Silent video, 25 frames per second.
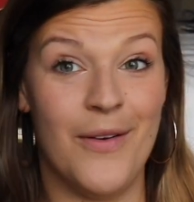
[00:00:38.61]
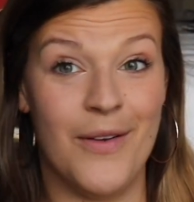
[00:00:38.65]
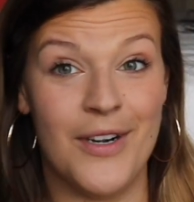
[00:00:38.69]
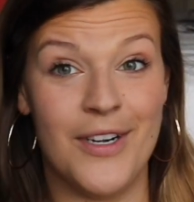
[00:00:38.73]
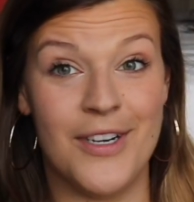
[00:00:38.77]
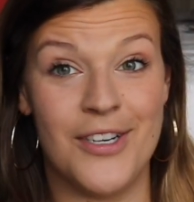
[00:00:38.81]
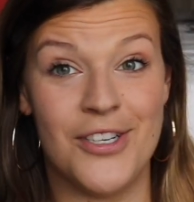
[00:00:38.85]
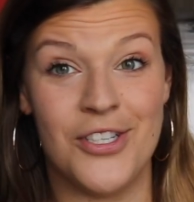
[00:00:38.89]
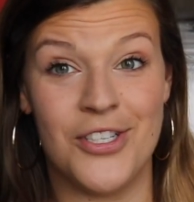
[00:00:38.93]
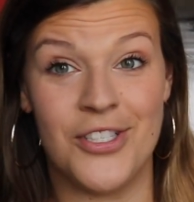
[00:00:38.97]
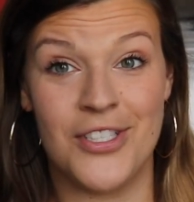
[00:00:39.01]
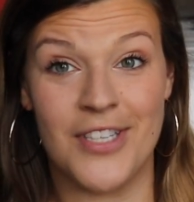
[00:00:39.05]

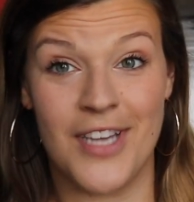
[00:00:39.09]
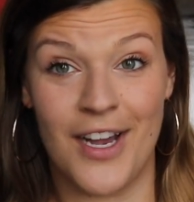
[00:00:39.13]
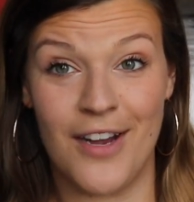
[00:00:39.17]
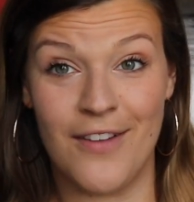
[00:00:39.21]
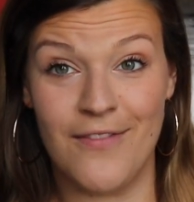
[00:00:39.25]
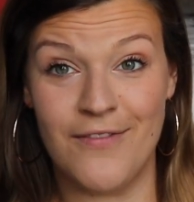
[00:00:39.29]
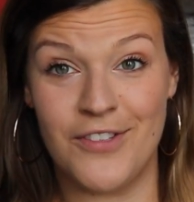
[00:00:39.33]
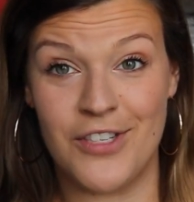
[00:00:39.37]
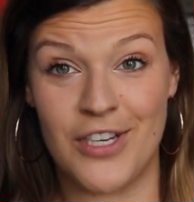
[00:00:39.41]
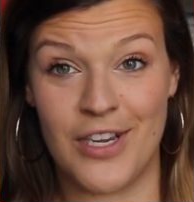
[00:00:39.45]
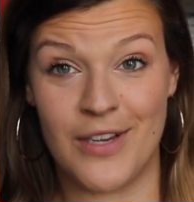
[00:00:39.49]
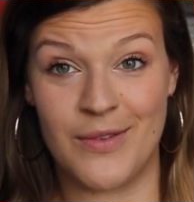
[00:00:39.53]
introduce
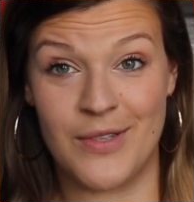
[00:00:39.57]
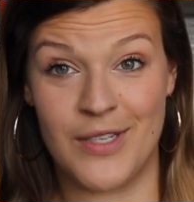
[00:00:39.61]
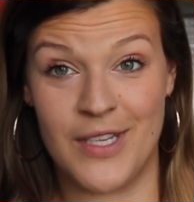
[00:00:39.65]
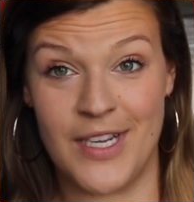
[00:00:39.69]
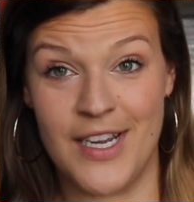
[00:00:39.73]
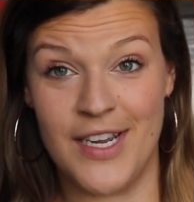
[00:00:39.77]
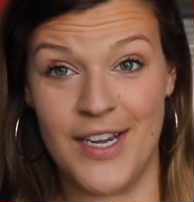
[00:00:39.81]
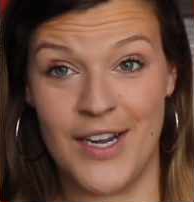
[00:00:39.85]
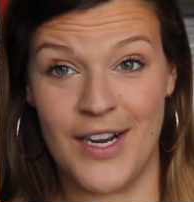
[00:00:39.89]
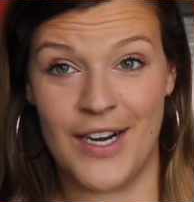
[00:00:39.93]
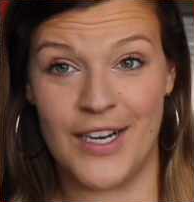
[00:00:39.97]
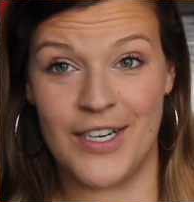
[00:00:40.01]
yourself.
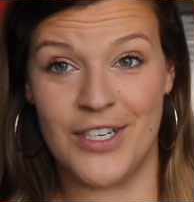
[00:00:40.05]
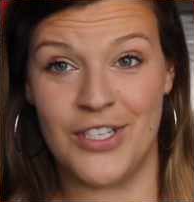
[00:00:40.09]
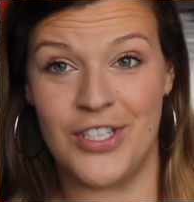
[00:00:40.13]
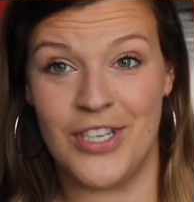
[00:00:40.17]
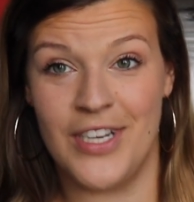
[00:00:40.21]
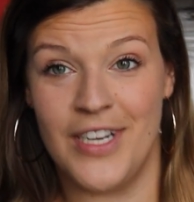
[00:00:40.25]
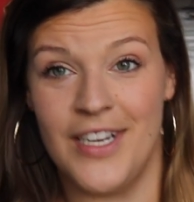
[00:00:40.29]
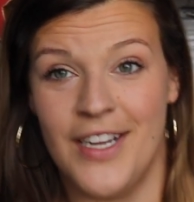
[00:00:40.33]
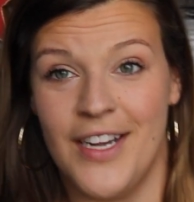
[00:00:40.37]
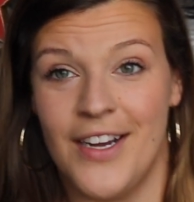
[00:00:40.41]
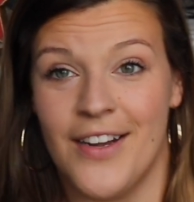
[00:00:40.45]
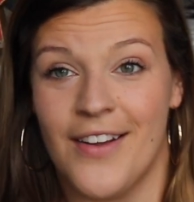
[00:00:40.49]
Josie,
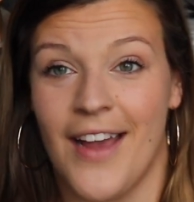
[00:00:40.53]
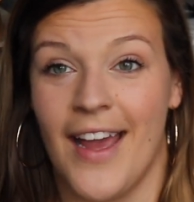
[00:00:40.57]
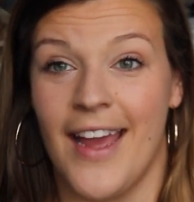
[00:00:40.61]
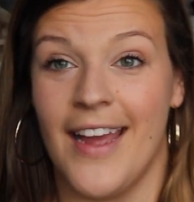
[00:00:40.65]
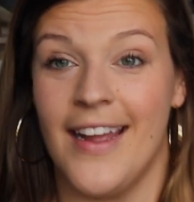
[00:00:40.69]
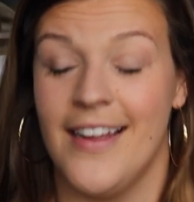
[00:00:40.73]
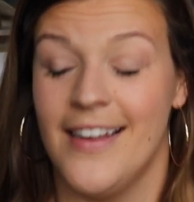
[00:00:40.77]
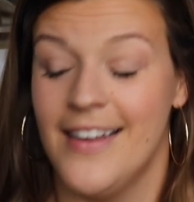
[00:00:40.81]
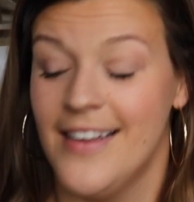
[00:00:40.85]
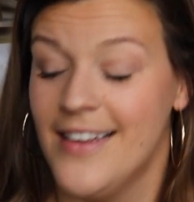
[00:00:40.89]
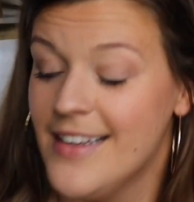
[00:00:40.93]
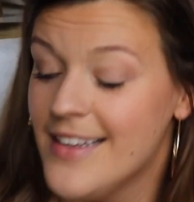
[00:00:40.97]
Archie.
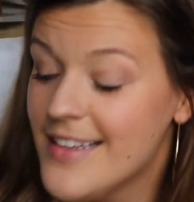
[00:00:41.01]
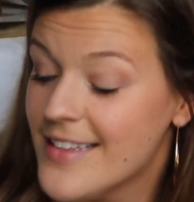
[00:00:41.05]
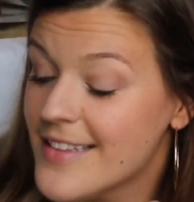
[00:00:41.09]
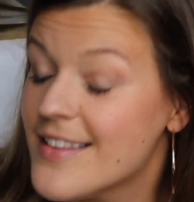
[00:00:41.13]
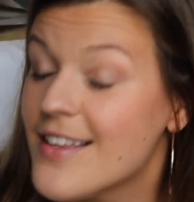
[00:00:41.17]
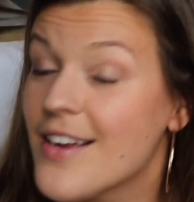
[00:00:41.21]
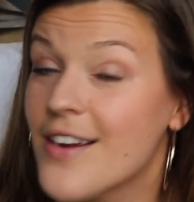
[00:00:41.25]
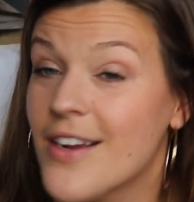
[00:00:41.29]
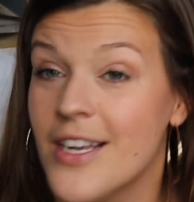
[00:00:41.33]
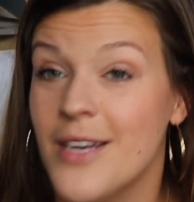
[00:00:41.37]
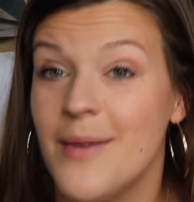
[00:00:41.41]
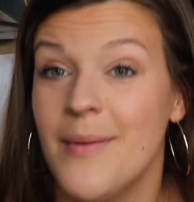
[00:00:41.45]
Okay,
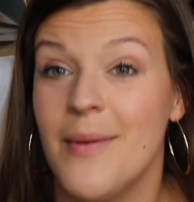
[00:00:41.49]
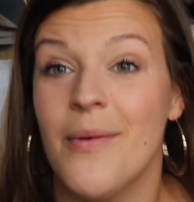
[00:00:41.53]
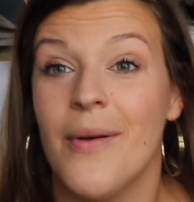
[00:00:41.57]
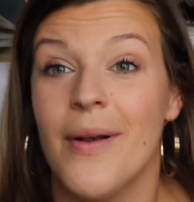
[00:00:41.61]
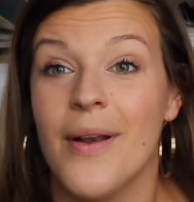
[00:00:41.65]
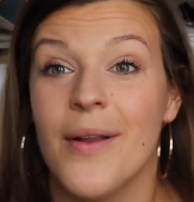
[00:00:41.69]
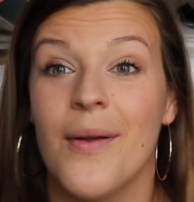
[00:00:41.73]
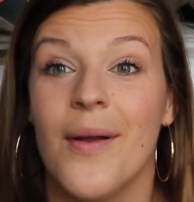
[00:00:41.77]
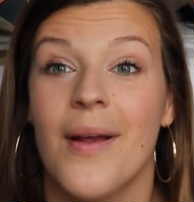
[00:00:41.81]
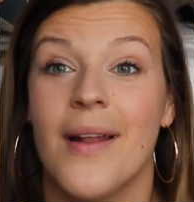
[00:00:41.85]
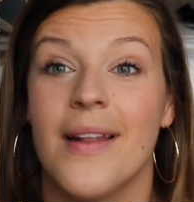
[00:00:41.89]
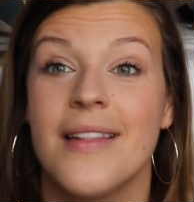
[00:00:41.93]
they're gonna be
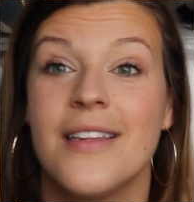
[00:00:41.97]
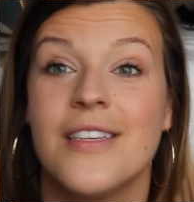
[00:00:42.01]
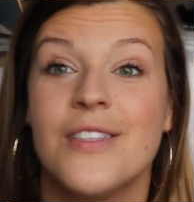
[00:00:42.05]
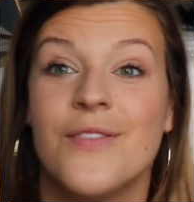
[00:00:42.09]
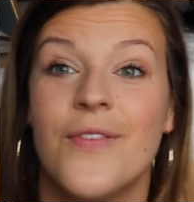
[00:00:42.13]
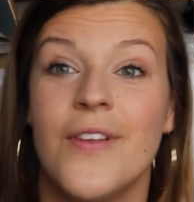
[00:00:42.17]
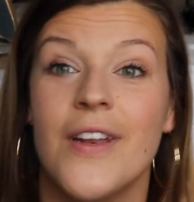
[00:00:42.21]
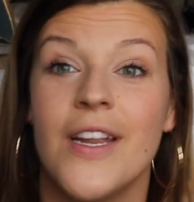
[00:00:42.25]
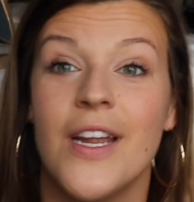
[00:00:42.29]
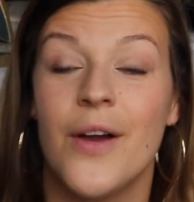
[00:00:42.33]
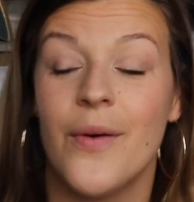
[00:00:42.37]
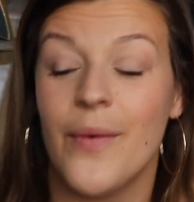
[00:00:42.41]
running around in this
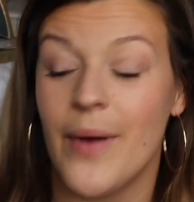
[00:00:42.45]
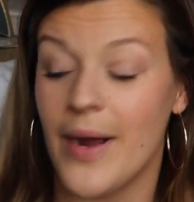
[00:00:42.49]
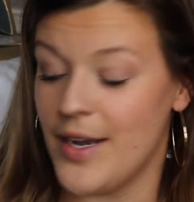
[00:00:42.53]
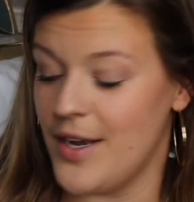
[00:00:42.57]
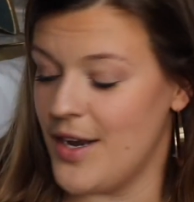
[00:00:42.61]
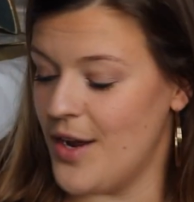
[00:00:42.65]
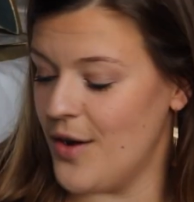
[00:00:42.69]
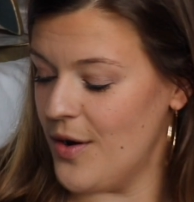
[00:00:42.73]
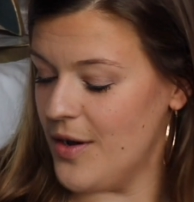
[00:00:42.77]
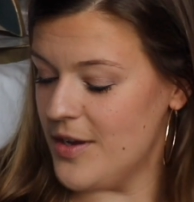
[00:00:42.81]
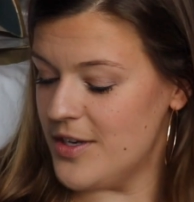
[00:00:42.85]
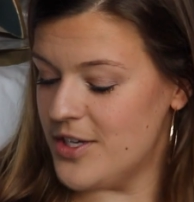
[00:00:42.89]
video. I
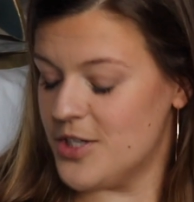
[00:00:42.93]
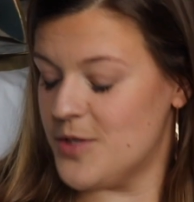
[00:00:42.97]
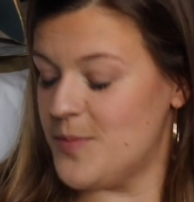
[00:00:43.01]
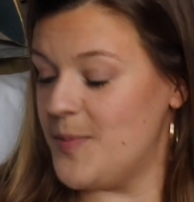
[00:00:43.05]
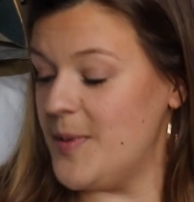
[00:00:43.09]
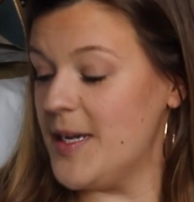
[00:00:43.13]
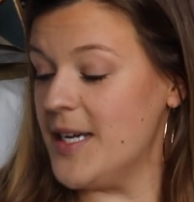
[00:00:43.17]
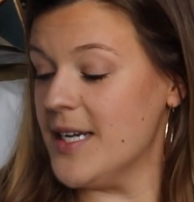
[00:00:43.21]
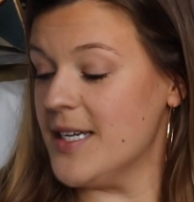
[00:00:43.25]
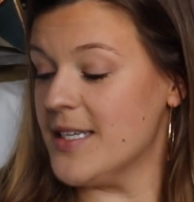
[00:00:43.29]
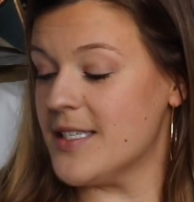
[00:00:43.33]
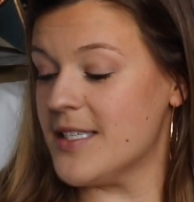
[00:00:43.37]
know it just
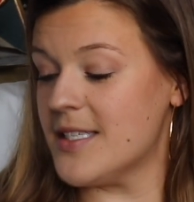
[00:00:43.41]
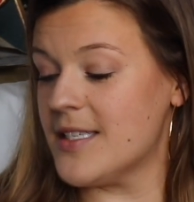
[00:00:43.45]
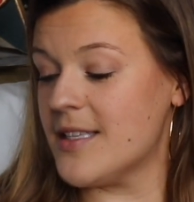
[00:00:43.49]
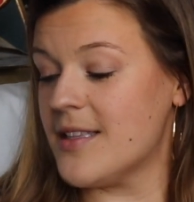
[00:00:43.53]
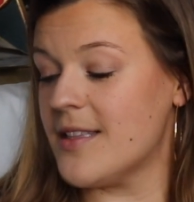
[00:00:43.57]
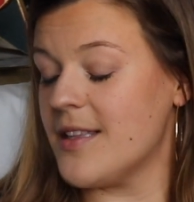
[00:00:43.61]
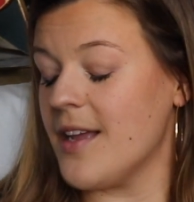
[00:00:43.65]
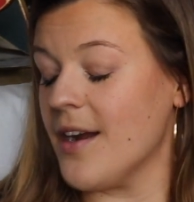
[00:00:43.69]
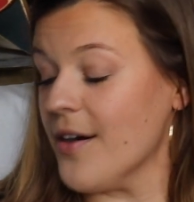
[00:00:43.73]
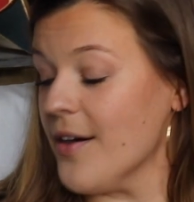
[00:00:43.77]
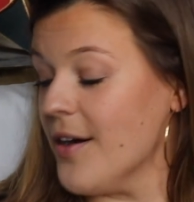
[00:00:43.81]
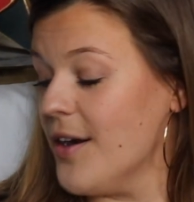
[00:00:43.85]
because
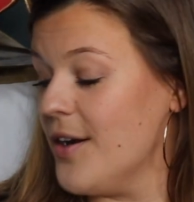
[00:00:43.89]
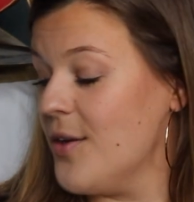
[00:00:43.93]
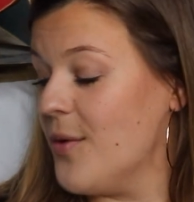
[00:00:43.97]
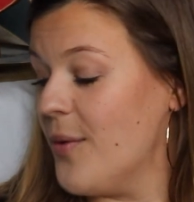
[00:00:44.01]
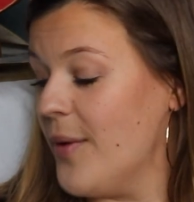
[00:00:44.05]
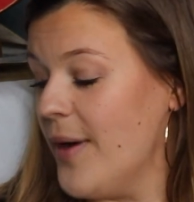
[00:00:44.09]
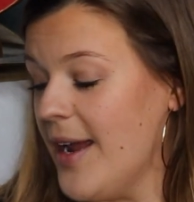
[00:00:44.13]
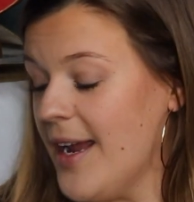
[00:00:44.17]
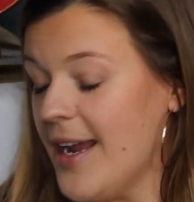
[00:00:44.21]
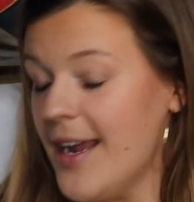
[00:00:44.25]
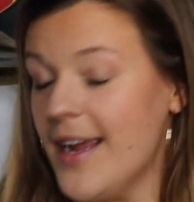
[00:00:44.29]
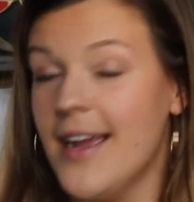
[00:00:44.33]
they're
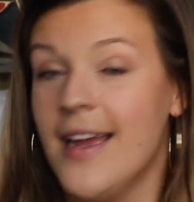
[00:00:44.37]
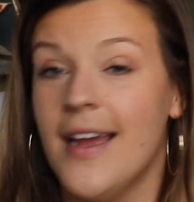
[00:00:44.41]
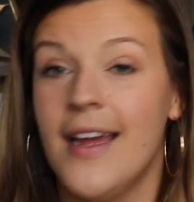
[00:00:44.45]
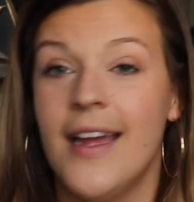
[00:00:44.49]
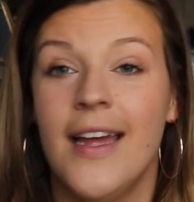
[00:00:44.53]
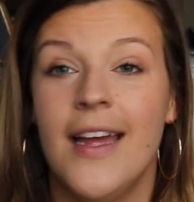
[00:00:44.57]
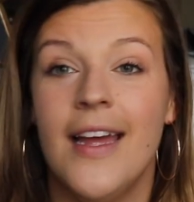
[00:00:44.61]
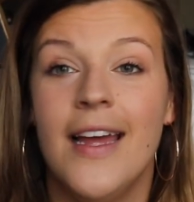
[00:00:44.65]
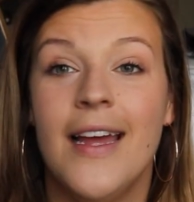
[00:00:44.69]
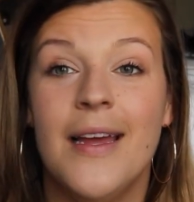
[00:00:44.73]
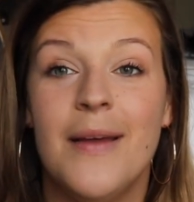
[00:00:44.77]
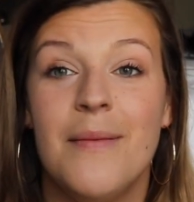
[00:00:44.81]
annoying
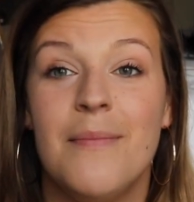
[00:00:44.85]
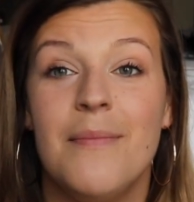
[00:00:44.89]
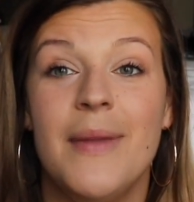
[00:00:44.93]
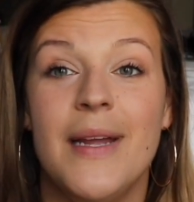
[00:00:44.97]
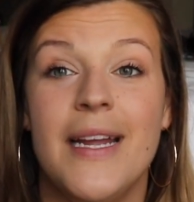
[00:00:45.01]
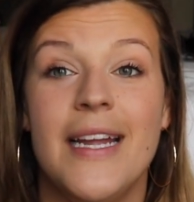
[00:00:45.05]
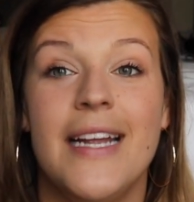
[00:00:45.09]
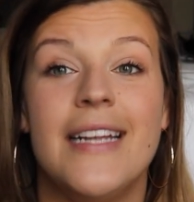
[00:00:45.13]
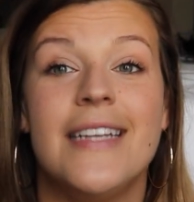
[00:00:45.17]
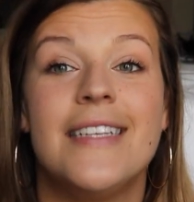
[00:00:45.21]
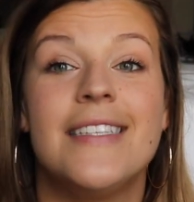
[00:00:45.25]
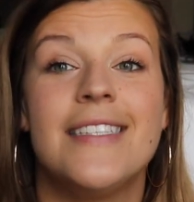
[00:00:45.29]

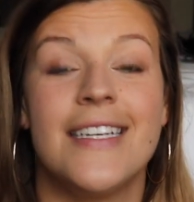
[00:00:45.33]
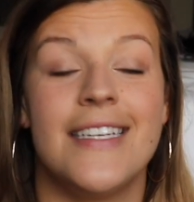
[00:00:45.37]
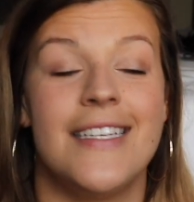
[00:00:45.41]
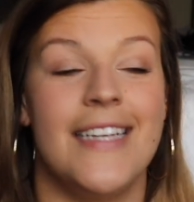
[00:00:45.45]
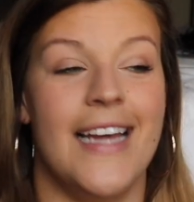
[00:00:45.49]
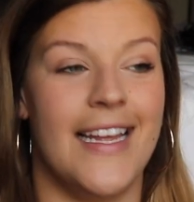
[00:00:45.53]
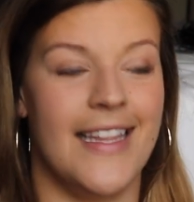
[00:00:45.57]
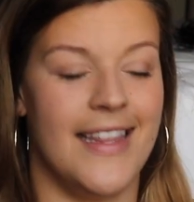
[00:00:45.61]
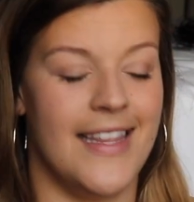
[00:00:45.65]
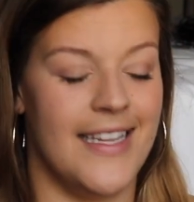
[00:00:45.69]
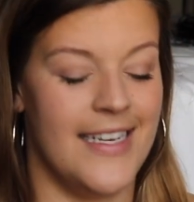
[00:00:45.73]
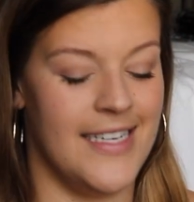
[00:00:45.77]
me to
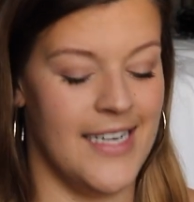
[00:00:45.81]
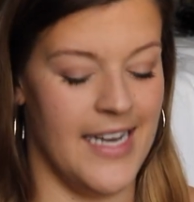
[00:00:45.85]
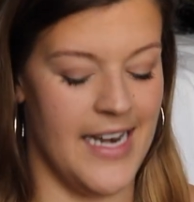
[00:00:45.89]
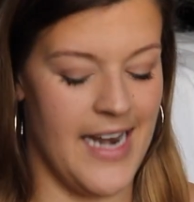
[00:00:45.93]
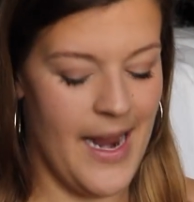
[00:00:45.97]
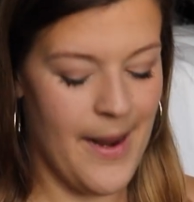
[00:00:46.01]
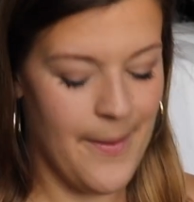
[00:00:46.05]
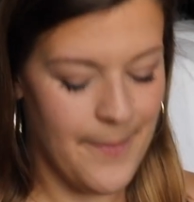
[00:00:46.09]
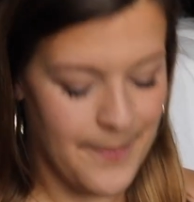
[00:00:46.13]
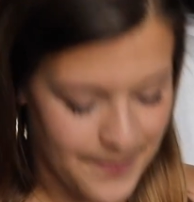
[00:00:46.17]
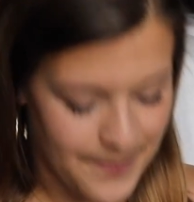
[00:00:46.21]
death today.